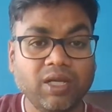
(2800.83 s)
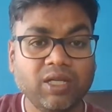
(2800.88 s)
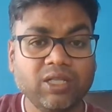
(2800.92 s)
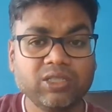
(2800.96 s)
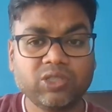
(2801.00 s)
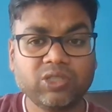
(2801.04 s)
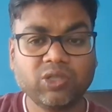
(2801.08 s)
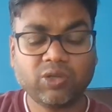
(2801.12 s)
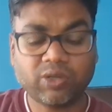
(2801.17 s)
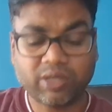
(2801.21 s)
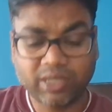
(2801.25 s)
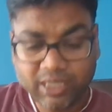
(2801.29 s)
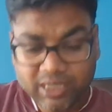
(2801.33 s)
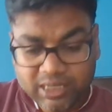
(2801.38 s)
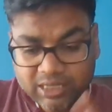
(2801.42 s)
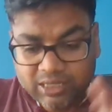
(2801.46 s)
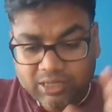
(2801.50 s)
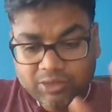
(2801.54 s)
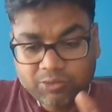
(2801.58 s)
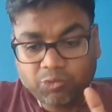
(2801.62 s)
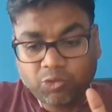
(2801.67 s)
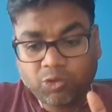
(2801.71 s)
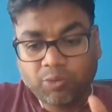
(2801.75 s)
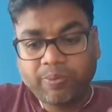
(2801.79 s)
So
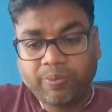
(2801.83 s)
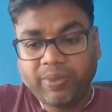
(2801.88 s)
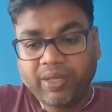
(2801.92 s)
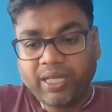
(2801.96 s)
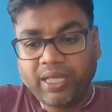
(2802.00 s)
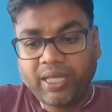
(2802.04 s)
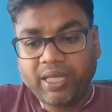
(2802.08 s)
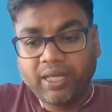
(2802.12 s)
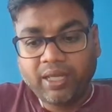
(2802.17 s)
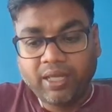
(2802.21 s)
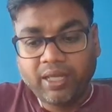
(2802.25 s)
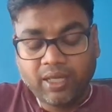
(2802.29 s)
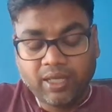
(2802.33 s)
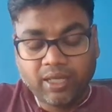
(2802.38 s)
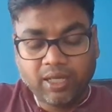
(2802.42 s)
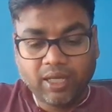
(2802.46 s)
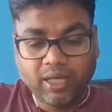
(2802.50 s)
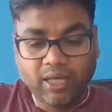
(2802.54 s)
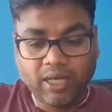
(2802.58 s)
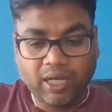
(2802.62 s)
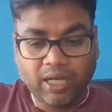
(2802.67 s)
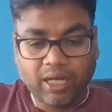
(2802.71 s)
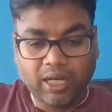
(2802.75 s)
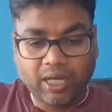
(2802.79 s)
risk could be
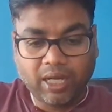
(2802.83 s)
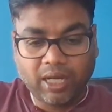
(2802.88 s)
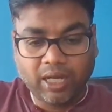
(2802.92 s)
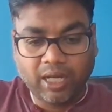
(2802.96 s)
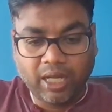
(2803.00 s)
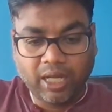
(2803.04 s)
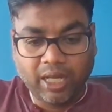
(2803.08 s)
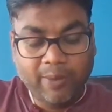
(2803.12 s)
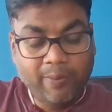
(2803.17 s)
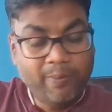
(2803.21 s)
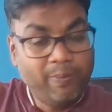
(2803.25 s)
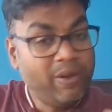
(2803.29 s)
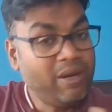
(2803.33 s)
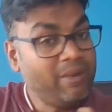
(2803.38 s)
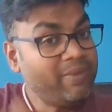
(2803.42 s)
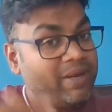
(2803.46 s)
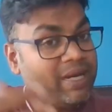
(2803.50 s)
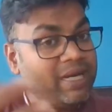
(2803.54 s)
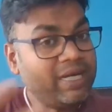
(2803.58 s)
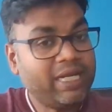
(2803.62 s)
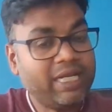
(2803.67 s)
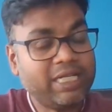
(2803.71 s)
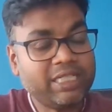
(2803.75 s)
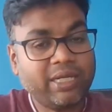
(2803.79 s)

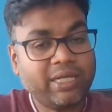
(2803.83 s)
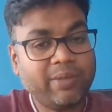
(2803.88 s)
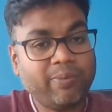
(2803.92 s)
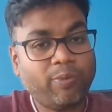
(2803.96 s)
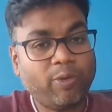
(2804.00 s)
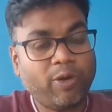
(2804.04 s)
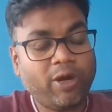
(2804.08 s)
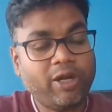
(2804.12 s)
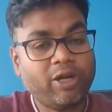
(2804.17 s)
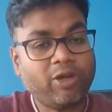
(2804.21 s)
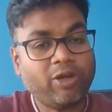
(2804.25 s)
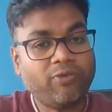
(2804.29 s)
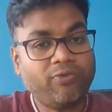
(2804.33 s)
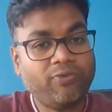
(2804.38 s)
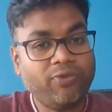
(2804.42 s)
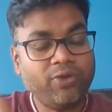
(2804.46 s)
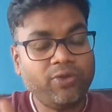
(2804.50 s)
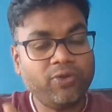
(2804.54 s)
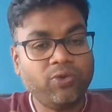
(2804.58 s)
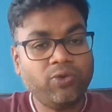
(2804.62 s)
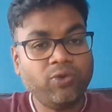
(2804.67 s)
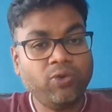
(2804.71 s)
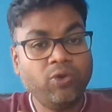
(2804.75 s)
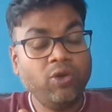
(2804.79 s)
implementation point of
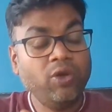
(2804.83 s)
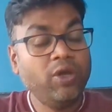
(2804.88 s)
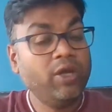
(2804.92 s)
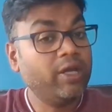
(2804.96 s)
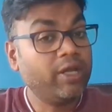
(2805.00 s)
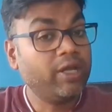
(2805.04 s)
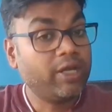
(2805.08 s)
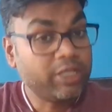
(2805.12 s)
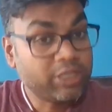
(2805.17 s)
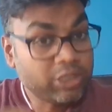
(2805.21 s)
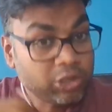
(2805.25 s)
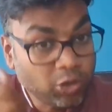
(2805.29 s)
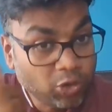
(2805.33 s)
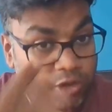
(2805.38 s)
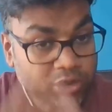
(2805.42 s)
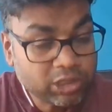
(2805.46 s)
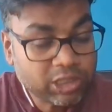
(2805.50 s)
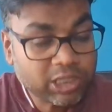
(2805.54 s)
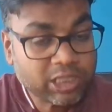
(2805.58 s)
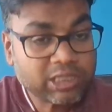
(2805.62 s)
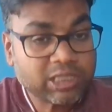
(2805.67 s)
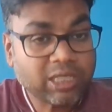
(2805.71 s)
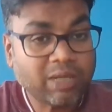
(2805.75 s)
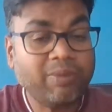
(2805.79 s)
view,
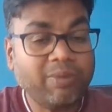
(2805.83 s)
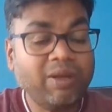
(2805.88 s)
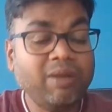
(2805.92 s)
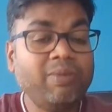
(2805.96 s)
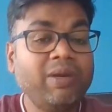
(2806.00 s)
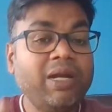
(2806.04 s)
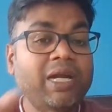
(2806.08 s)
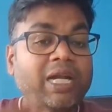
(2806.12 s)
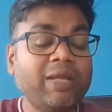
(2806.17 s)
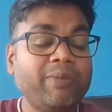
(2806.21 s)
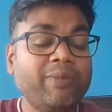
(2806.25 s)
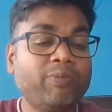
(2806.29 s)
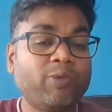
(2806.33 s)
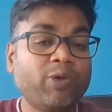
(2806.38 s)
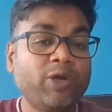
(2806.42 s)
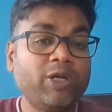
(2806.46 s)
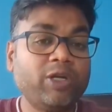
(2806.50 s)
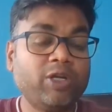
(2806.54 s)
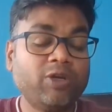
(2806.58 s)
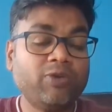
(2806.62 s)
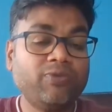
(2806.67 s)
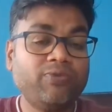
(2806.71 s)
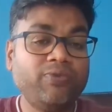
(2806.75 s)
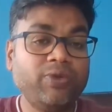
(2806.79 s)
resources availability
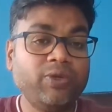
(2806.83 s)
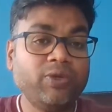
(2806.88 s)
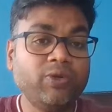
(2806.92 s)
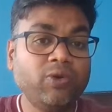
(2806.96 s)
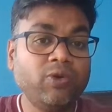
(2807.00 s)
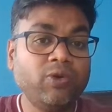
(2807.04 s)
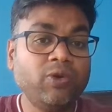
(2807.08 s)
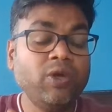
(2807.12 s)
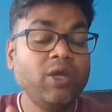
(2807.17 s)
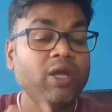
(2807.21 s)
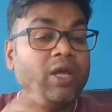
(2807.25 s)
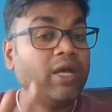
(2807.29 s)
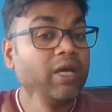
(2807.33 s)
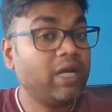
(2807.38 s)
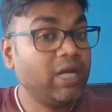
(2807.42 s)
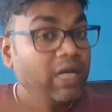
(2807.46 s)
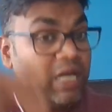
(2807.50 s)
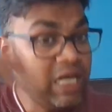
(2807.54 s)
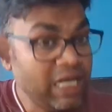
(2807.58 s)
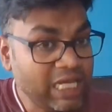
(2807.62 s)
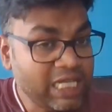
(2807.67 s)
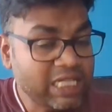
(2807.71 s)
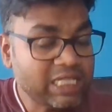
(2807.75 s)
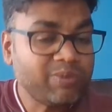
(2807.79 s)
point of view,
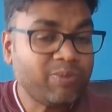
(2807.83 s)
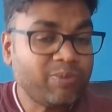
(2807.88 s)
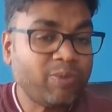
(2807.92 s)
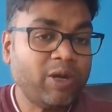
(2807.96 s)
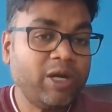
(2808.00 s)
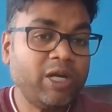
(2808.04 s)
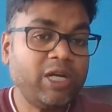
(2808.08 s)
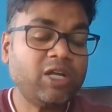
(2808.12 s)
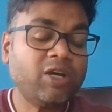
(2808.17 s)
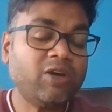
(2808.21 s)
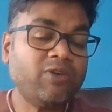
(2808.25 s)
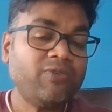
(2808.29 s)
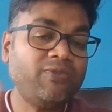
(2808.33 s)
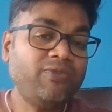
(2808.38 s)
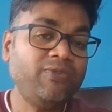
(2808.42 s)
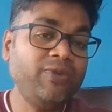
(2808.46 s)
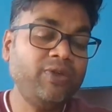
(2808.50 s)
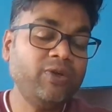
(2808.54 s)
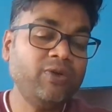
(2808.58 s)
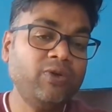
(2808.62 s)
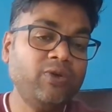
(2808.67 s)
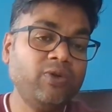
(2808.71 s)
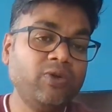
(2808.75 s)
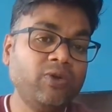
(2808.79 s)
release point of
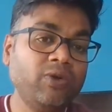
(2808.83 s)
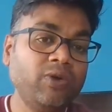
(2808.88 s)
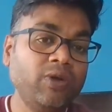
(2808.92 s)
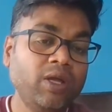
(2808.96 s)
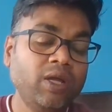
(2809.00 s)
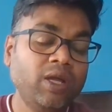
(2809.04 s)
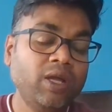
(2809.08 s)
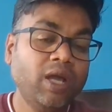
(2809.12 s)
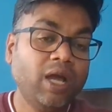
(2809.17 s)
view,